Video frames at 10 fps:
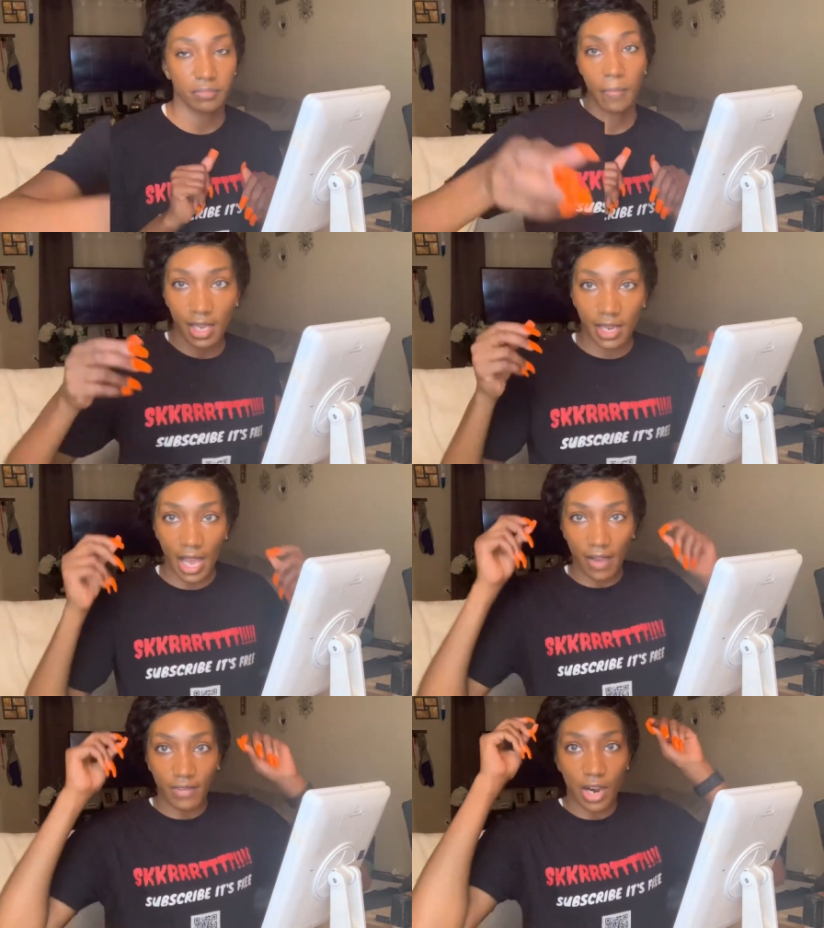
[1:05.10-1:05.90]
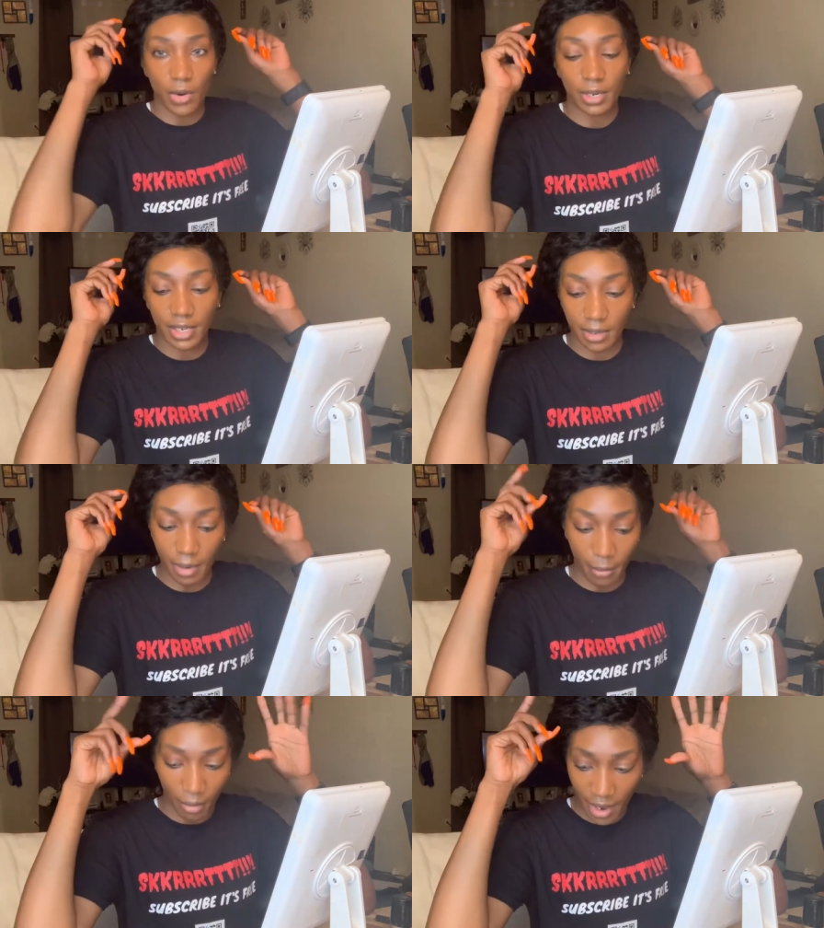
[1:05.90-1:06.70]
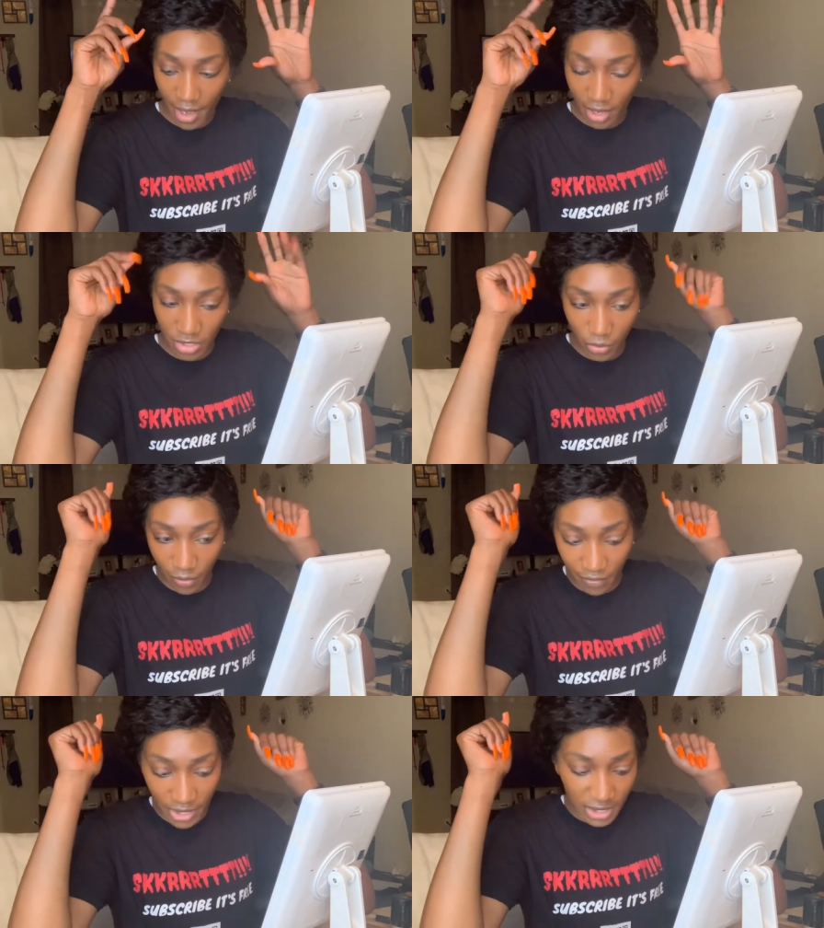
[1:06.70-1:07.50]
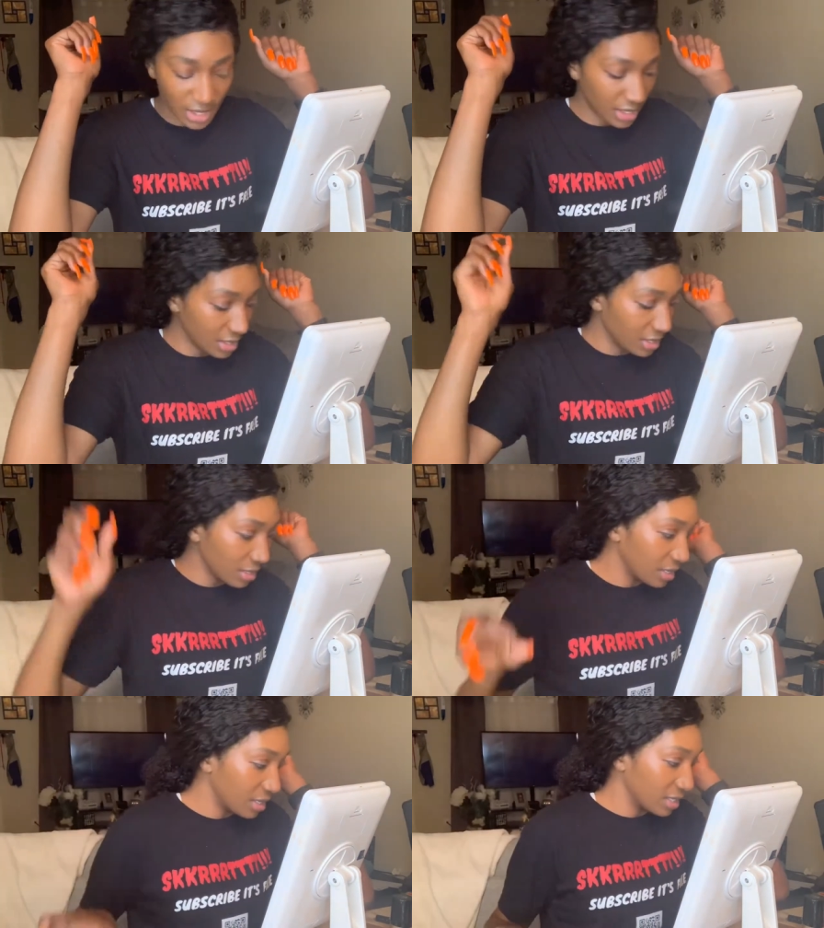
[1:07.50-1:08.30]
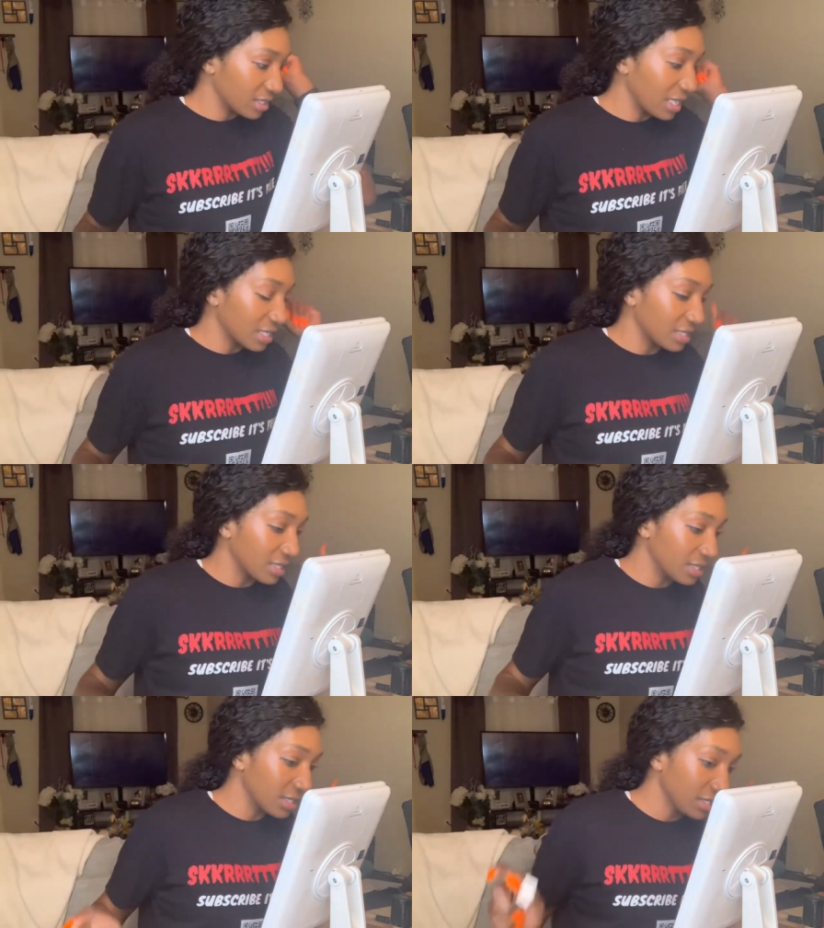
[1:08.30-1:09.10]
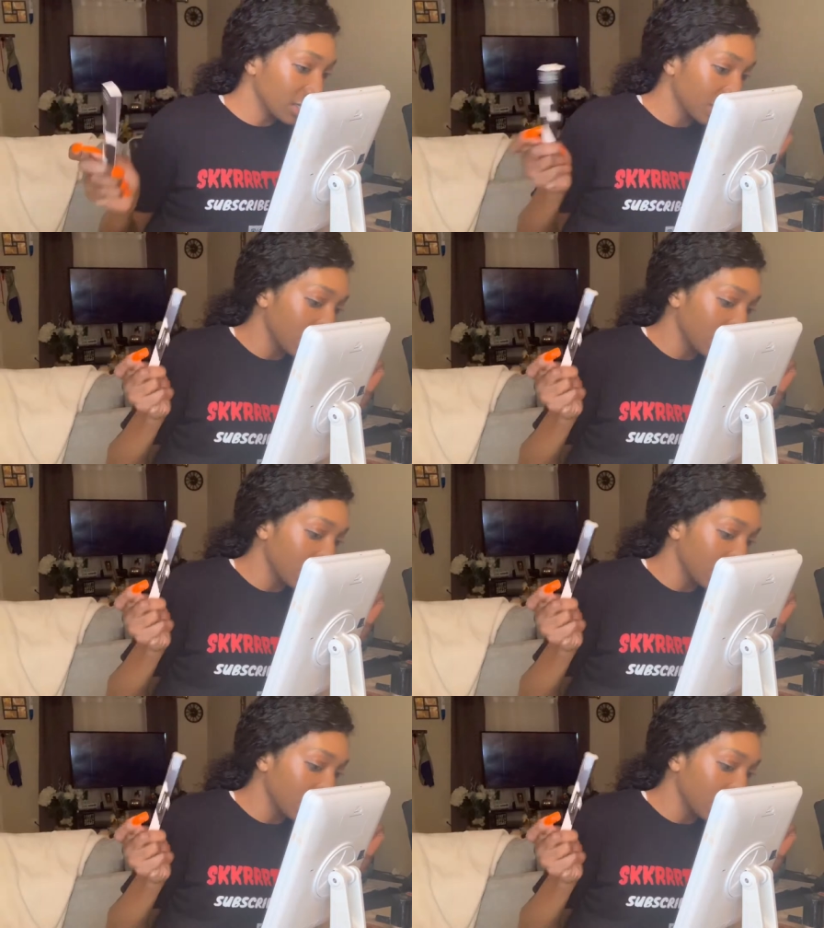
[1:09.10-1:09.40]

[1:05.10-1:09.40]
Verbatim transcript: And I have already did my brows with Fenty. And it's not this, this is